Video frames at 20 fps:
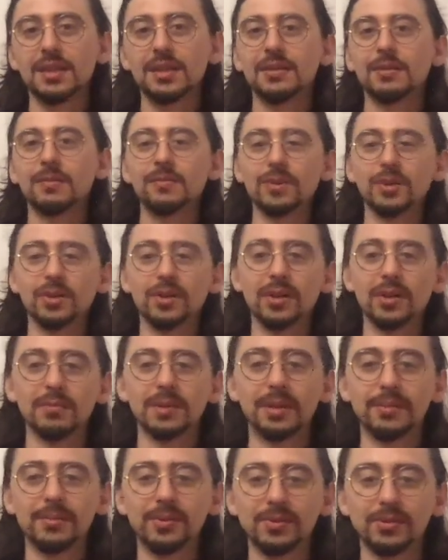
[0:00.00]
for now I'm
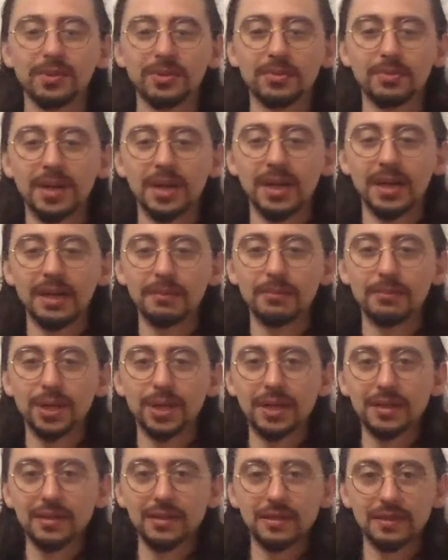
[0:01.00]
happy with my
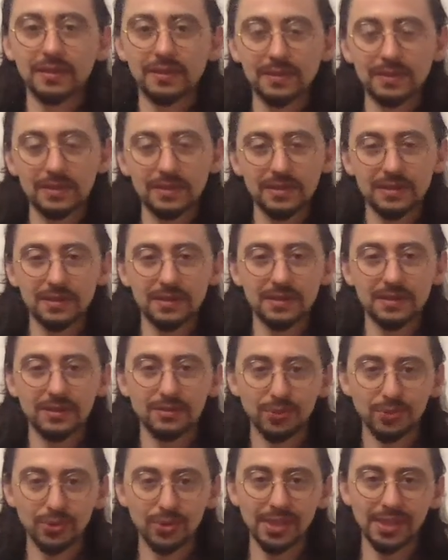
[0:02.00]
practice
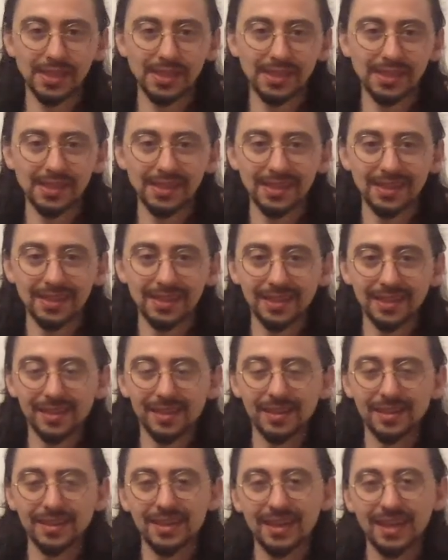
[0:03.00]
routine, and I'll
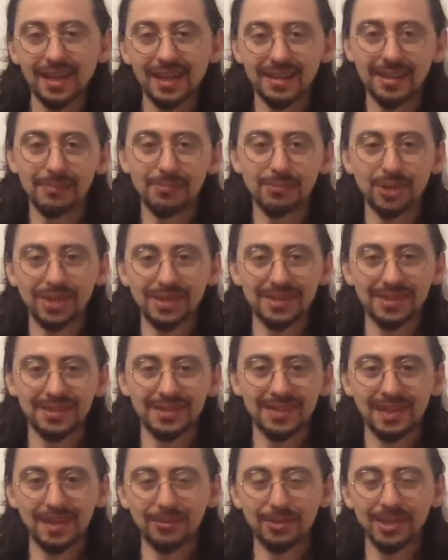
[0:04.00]
keep practicing
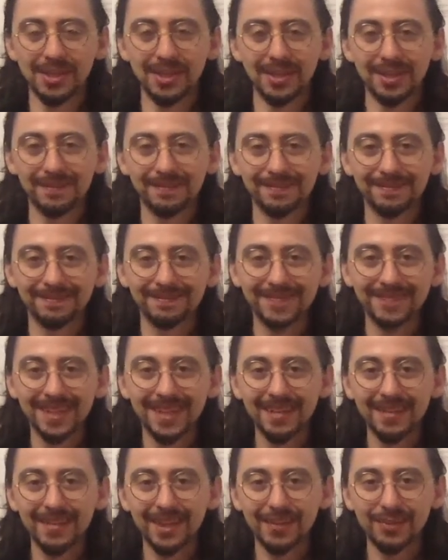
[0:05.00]
every day.
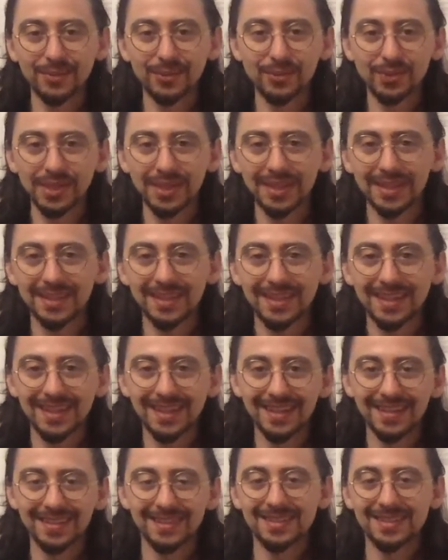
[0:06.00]
Thanks for tuning in, and